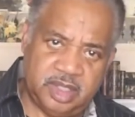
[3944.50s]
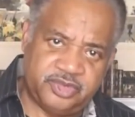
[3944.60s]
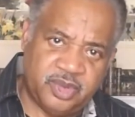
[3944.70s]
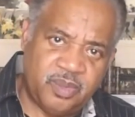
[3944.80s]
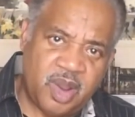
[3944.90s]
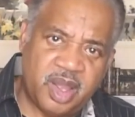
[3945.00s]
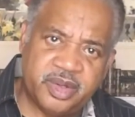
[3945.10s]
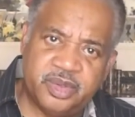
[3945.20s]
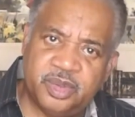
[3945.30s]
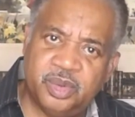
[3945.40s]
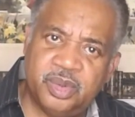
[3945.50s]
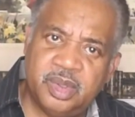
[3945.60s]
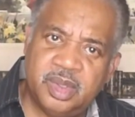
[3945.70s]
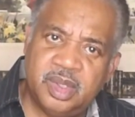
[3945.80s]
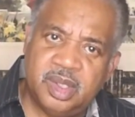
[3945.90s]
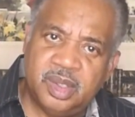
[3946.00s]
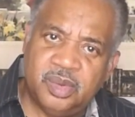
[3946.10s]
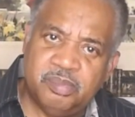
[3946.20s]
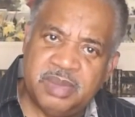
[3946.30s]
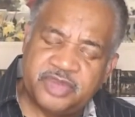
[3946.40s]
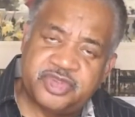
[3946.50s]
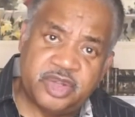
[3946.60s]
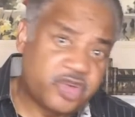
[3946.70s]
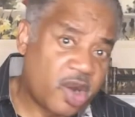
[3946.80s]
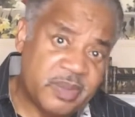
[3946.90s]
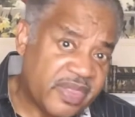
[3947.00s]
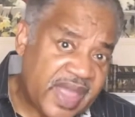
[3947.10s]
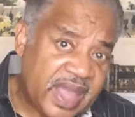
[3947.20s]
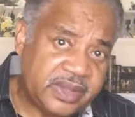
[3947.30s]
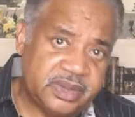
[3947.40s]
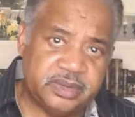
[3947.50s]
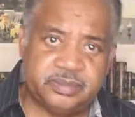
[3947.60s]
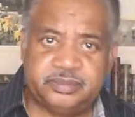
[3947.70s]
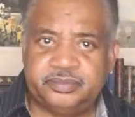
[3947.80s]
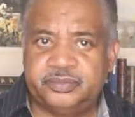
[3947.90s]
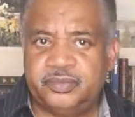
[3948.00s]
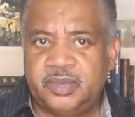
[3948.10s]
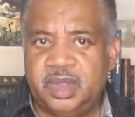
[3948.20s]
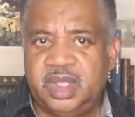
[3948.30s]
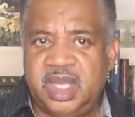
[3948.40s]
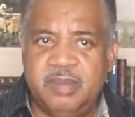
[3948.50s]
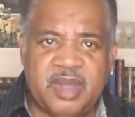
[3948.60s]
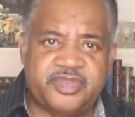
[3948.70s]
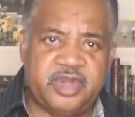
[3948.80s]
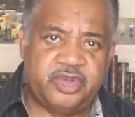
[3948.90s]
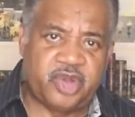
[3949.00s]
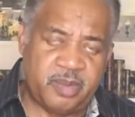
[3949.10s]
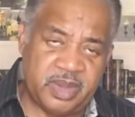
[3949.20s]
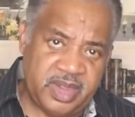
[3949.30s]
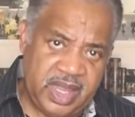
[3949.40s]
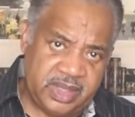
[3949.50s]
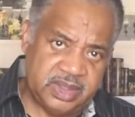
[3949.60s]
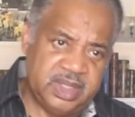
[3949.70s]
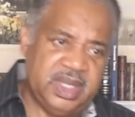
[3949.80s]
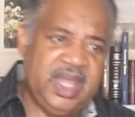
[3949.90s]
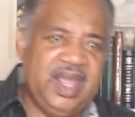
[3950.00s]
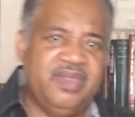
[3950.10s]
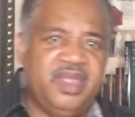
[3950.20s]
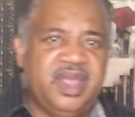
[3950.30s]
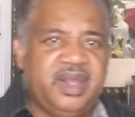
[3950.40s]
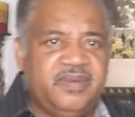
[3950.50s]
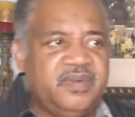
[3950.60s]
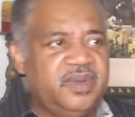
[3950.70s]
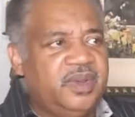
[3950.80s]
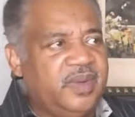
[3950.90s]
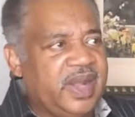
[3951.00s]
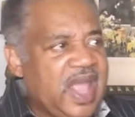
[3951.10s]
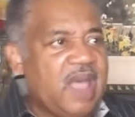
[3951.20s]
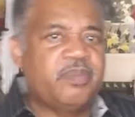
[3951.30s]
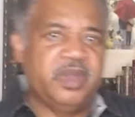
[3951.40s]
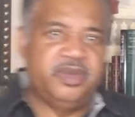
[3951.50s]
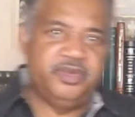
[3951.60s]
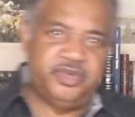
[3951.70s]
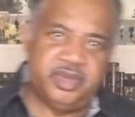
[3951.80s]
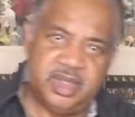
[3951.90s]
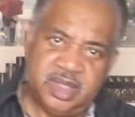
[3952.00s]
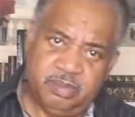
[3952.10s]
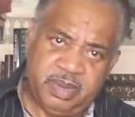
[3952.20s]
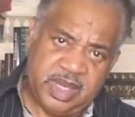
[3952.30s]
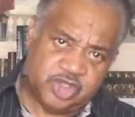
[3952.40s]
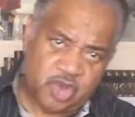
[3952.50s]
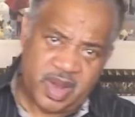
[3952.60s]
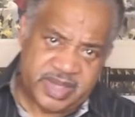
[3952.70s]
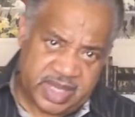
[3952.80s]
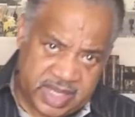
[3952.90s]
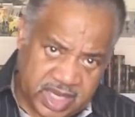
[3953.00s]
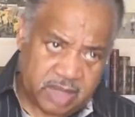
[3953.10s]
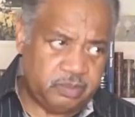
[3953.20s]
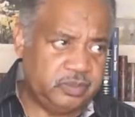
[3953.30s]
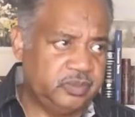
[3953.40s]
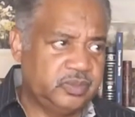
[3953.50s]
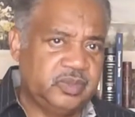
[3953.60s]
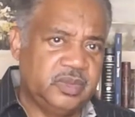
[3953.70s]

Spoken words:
is the one who must determine that. He must determine that. And then what happens, being joined to him,